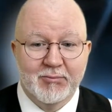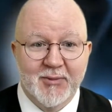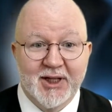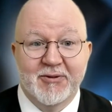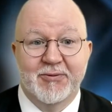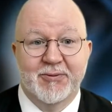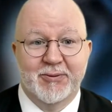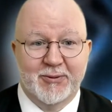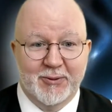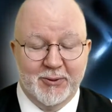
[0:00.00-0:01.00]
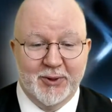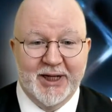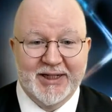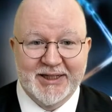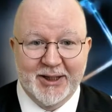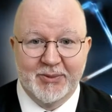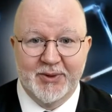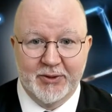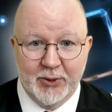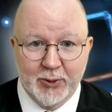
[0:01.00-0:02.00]
if we accept the
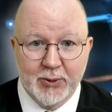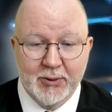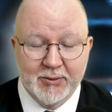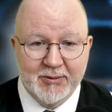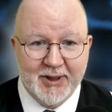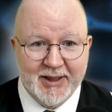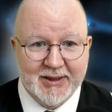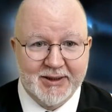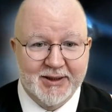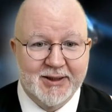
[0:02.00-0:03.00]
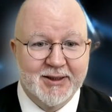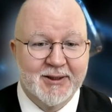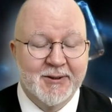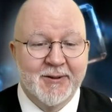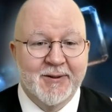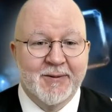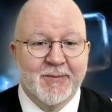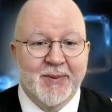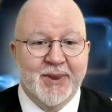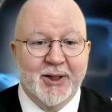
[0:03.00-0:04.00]
rule as it is,
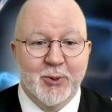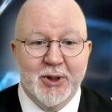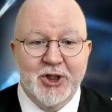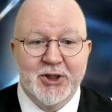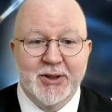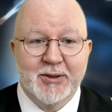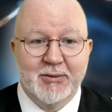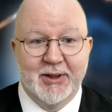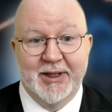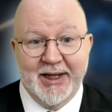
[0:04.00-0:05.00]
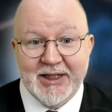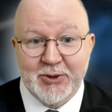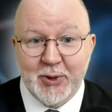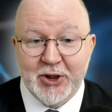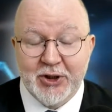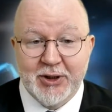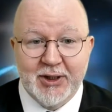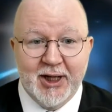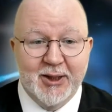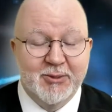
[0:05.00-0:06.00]
the next question
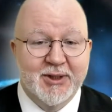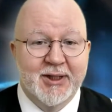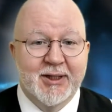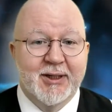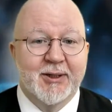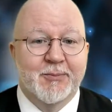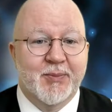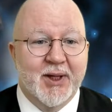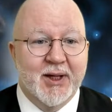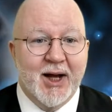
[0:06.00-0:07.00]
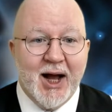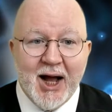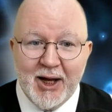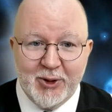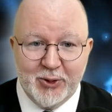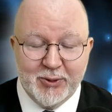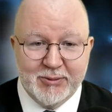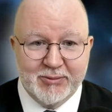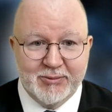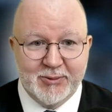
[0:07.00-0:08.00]
comes: how
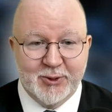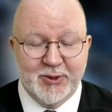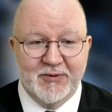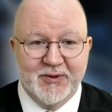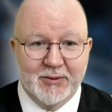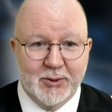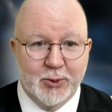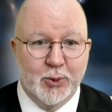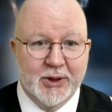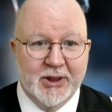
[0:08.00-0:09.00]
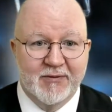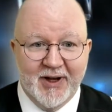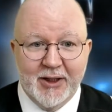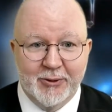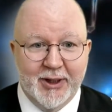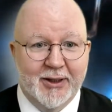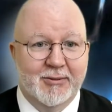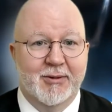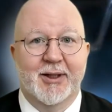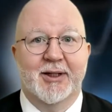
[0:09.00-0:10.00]
do we evaluate?
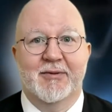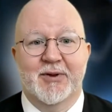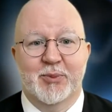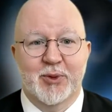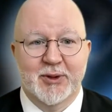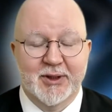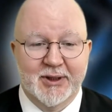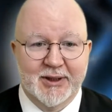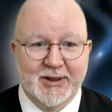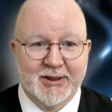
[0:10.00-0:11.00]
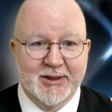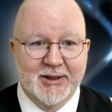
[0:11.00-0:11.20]
Like, if the person is